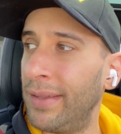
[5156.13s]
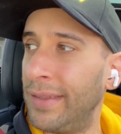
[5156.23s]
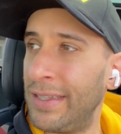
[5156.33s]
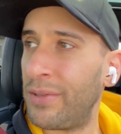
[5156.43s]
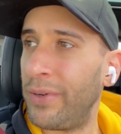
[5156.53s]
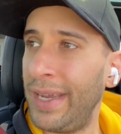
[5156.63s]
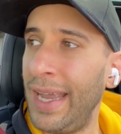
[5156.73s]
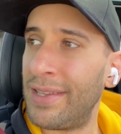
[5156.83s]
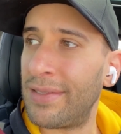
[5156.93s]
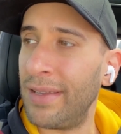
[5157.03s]
This
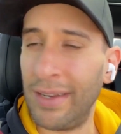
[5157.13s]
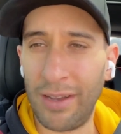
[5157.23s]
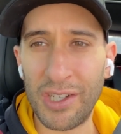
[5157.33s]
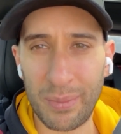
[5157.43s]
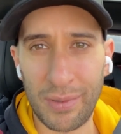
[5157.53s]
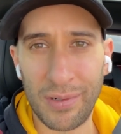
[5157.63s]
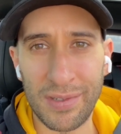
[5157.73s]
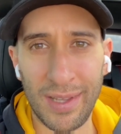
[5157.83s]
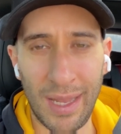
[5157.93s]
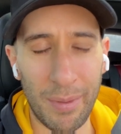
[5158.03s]
creates an
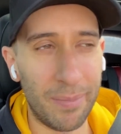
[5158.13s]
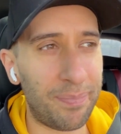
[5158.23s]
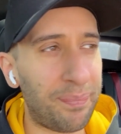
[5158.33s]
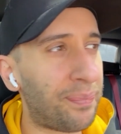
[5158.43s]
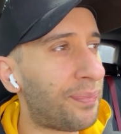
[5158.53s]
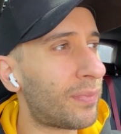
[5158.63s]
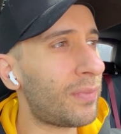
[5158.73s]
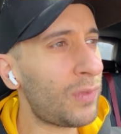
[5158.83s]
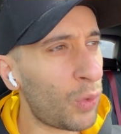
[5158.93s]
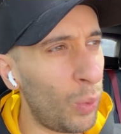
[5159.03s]
entrepreneur's dilemma.
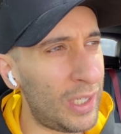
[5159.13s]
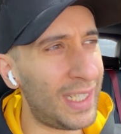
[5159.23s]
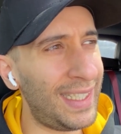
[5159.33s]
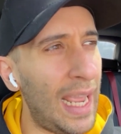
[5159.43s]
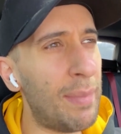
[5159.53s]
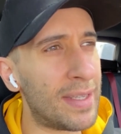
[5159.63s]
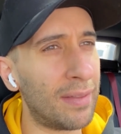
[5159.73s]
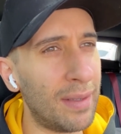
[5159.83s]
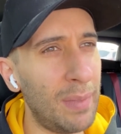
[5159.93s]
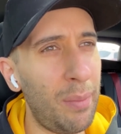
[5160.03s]
We should name it something.